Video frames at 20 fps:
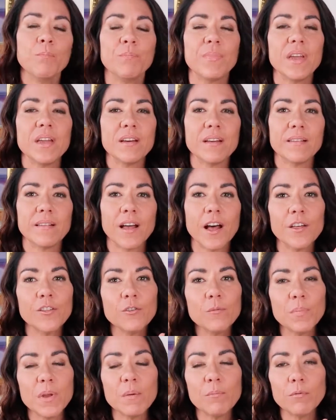because
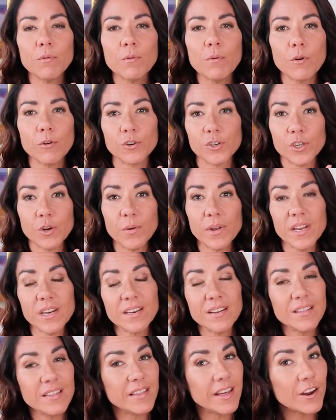other people are showing it
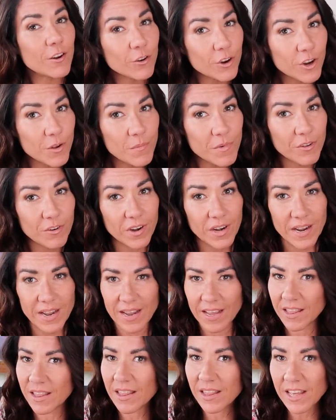to their
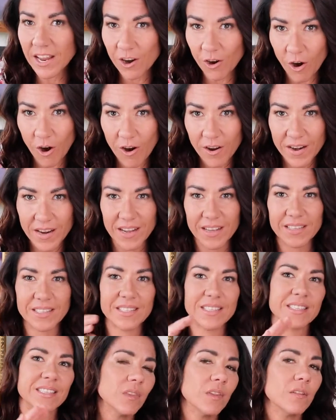community and their audience.